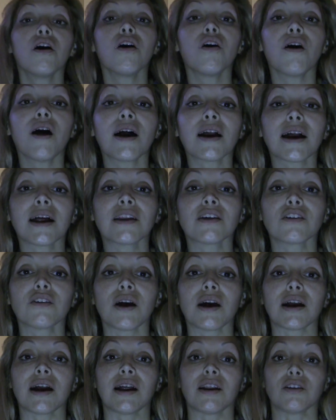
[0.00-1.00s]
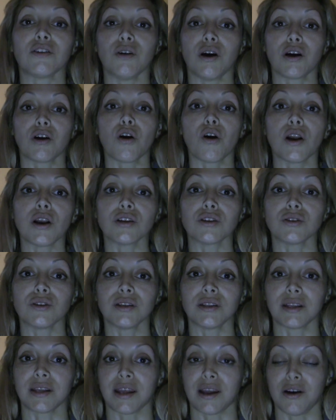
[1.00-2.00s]
Oh, I gotta go. I'll call you as
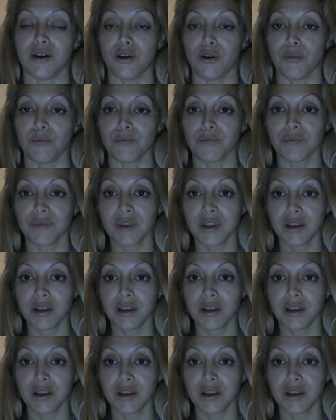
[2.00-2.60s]
soon as I get home.